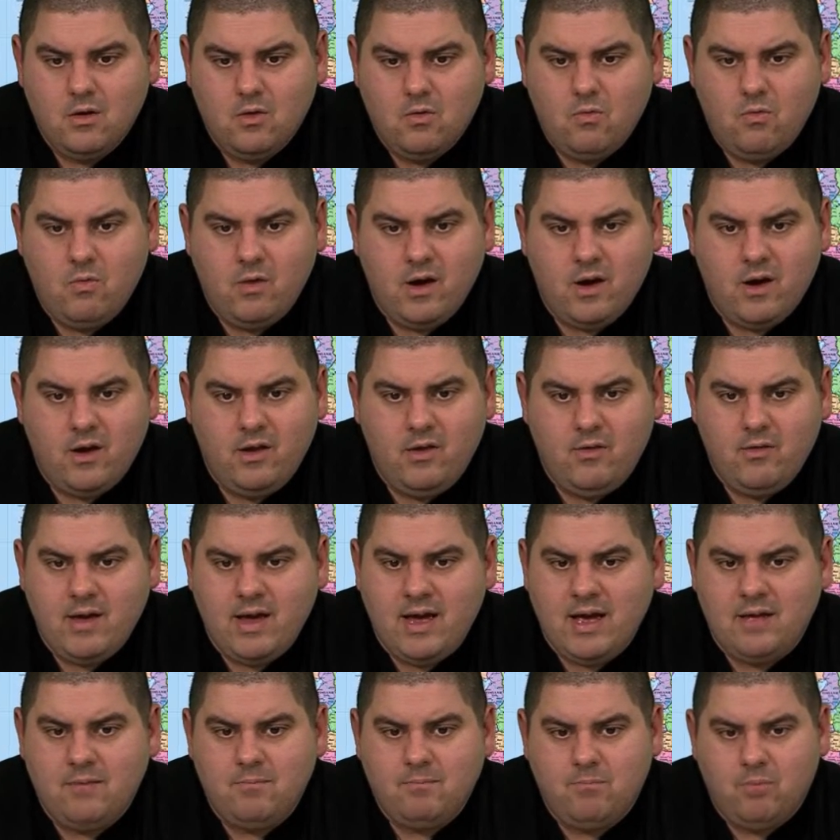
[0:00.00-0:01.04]
where you
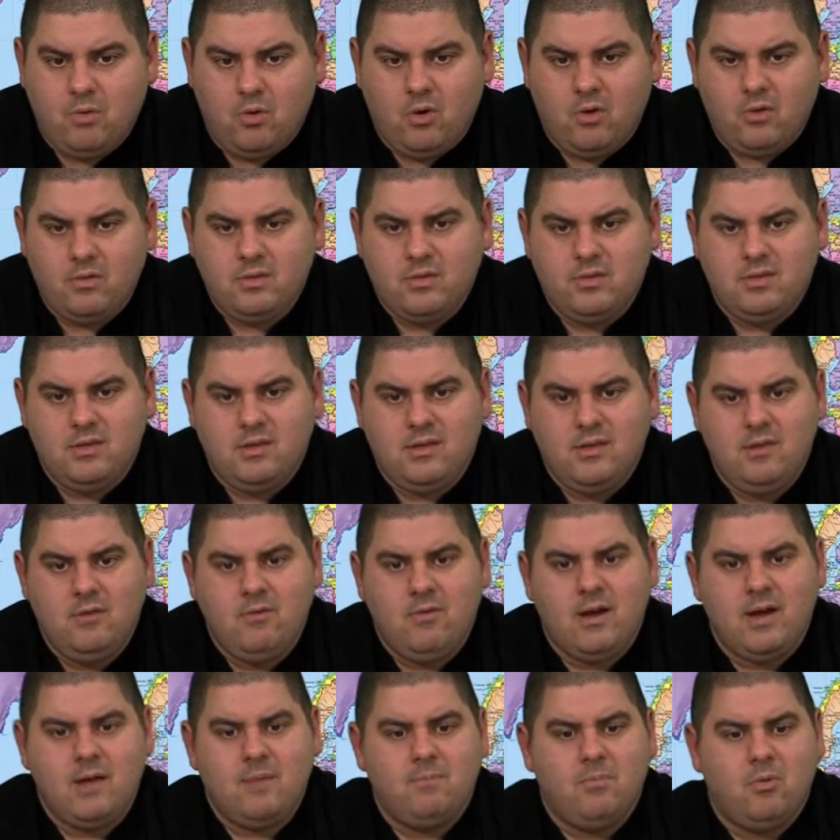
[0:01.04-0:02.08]
had both you
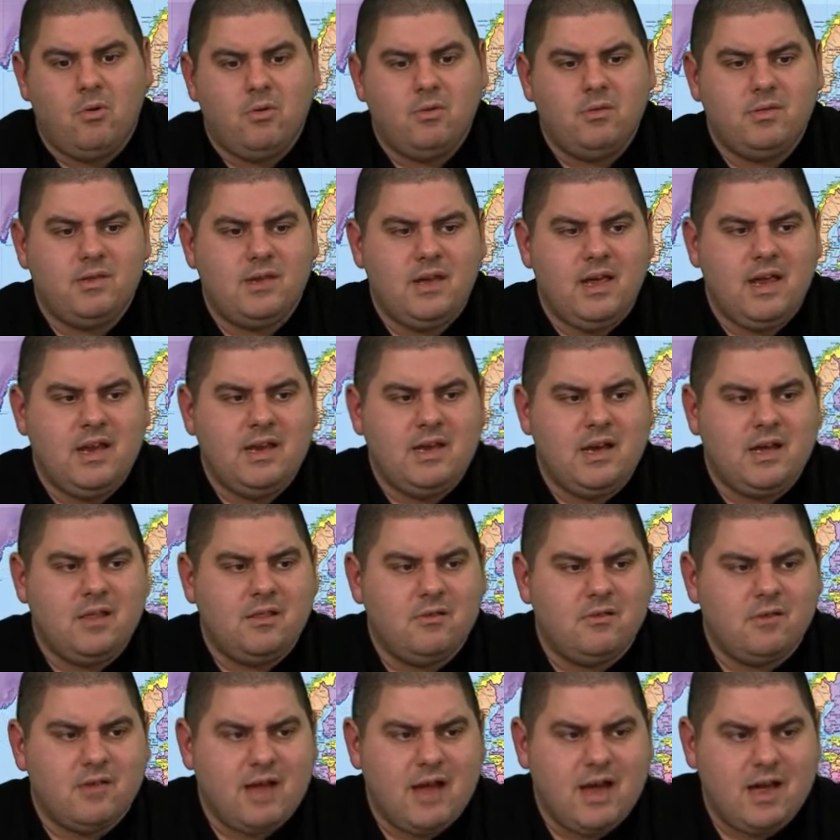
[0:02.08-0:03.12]
had both
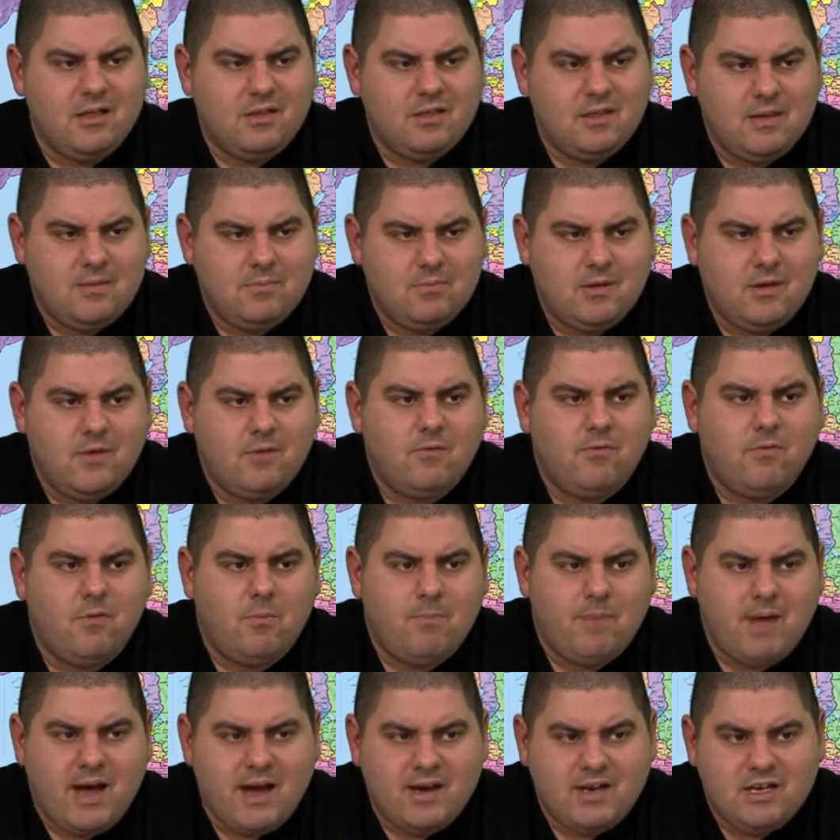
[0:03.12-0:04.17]
another concept of
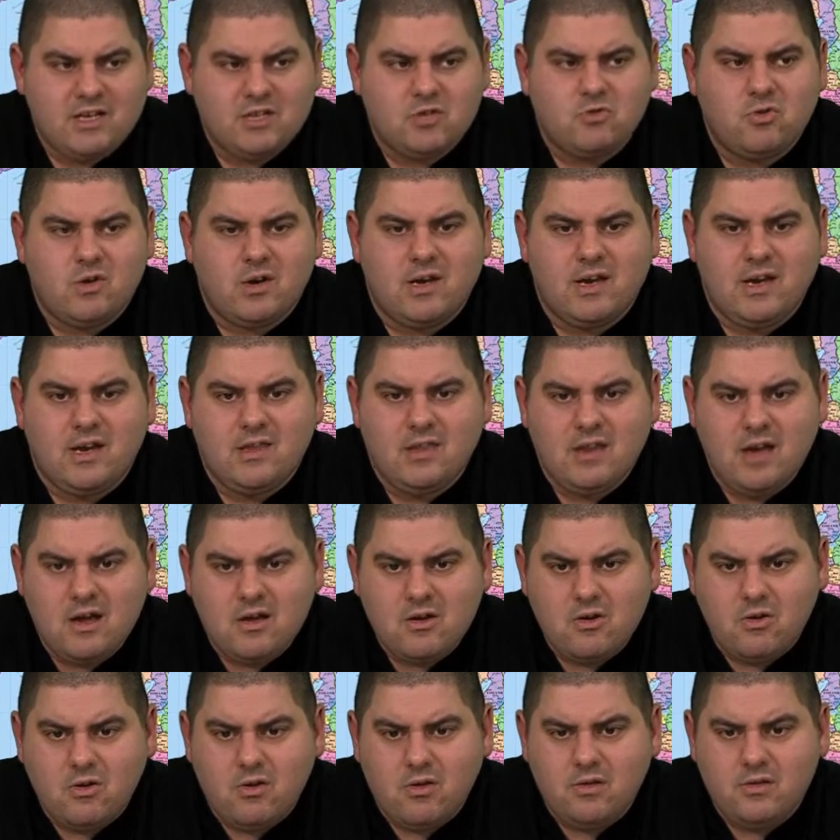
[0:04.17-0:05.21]
Robotnik tricking
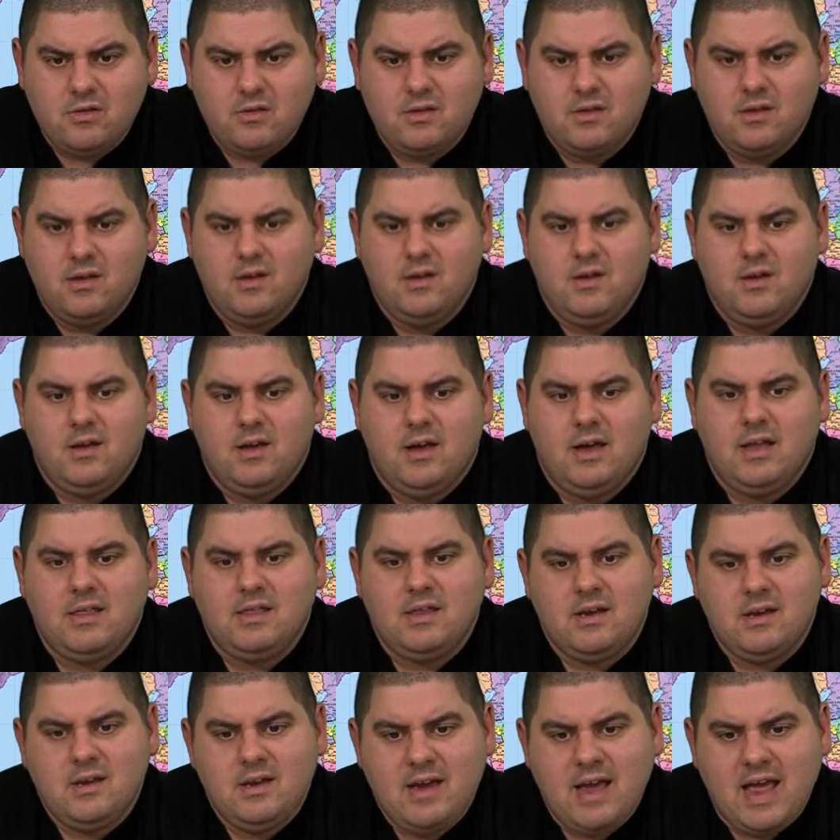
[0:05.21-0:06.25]
Knuckles, and
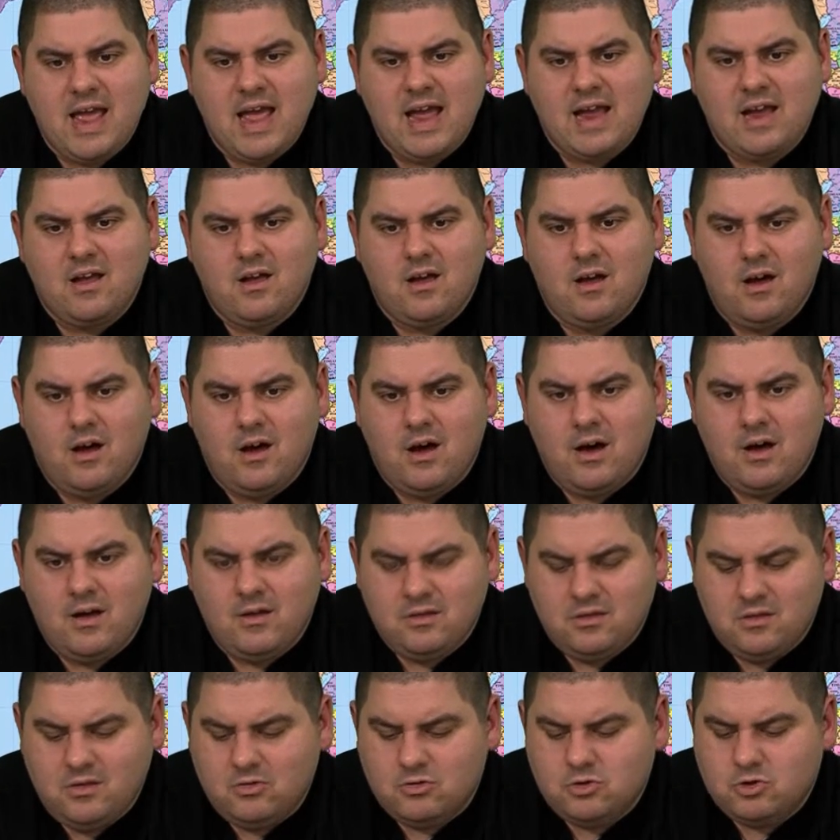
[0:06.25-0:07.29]
then Nack
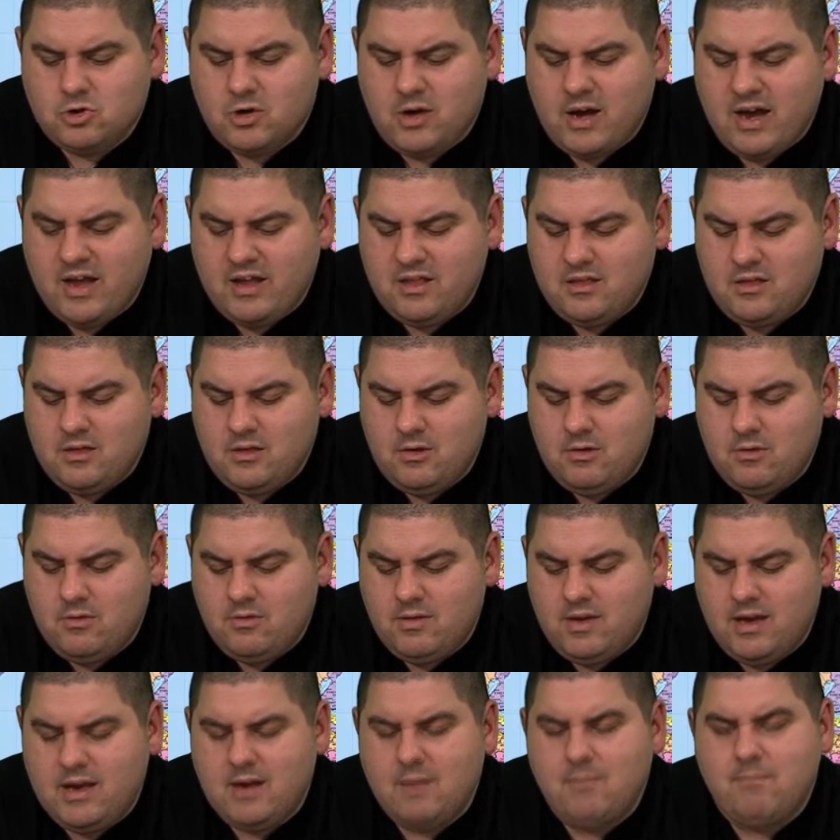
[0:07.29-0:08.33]
also trying to
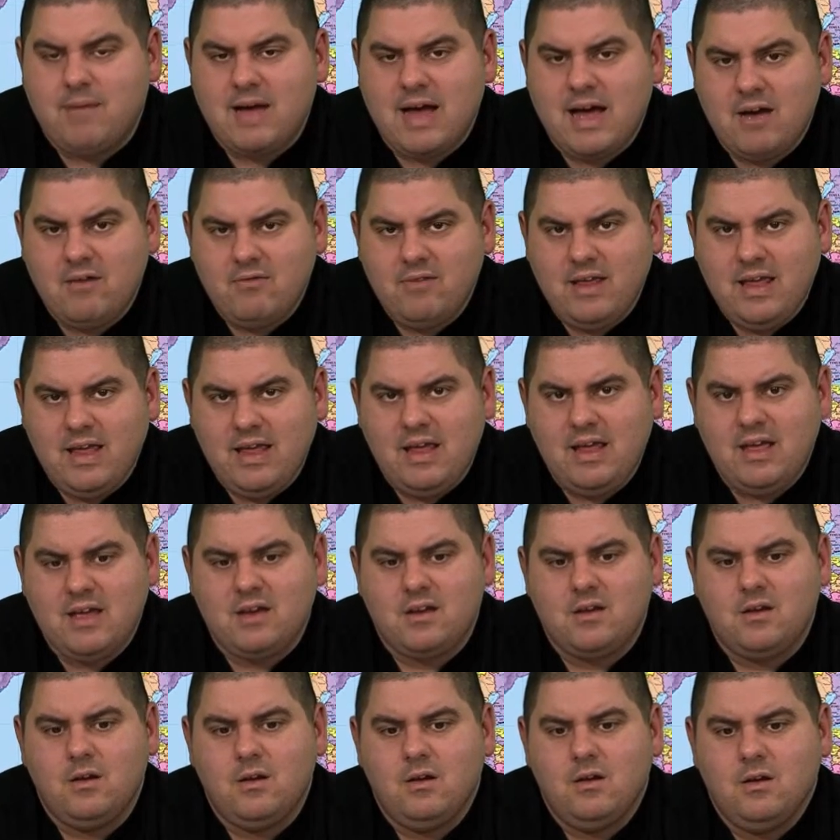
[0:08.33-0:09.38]
get a bounty
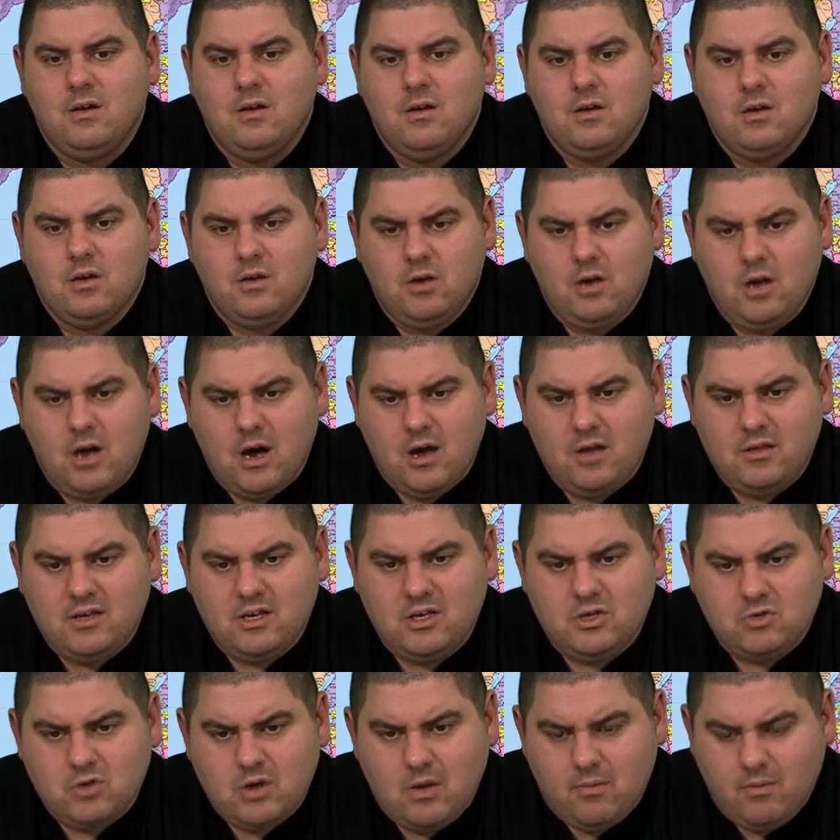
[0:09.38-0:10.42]
and
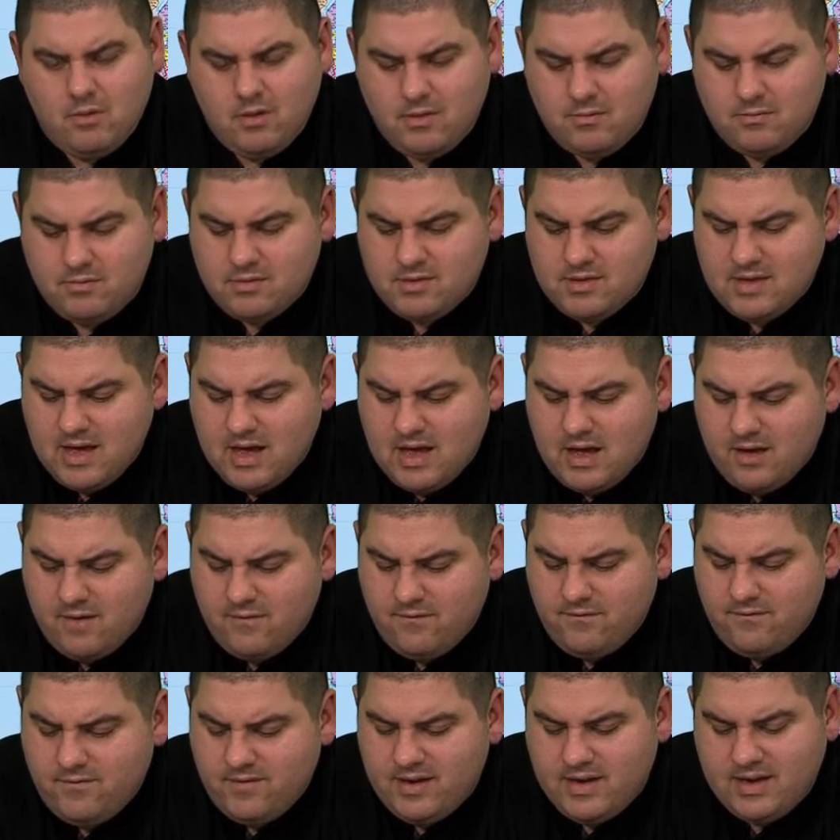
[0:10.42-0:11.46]
causing trouble
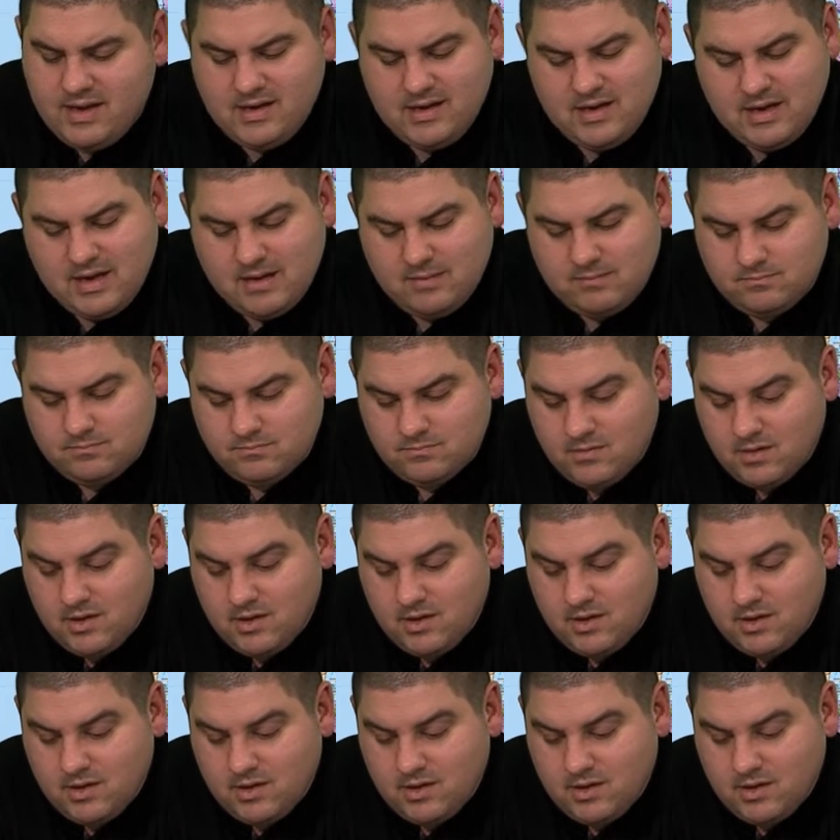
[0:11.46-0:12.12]
himself. And um,